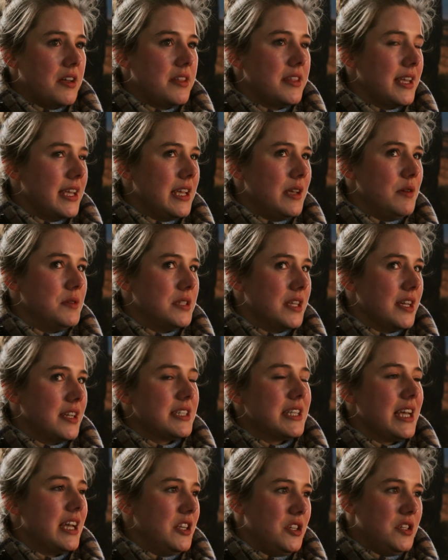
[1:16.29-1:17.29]
I think he was like
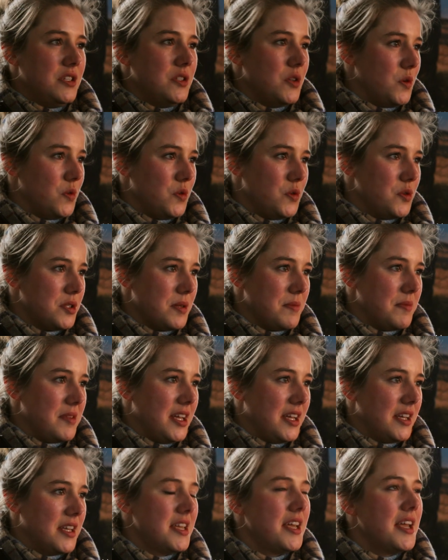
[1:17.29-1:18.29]
ten years old or
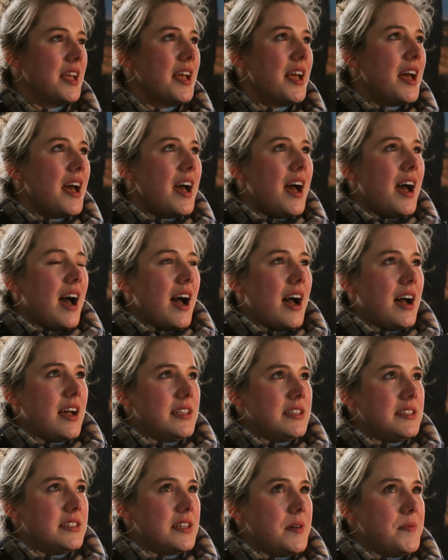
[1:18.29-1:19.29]
something,
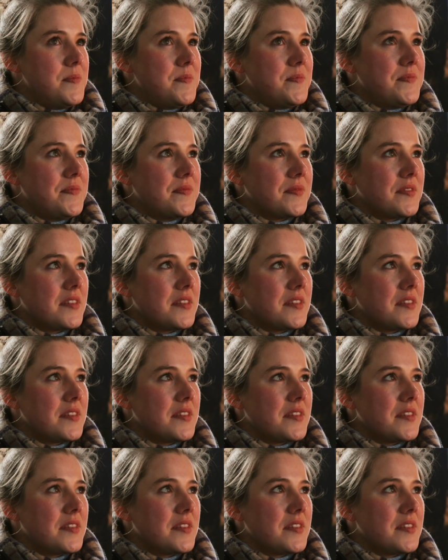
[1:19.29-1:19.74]
and um,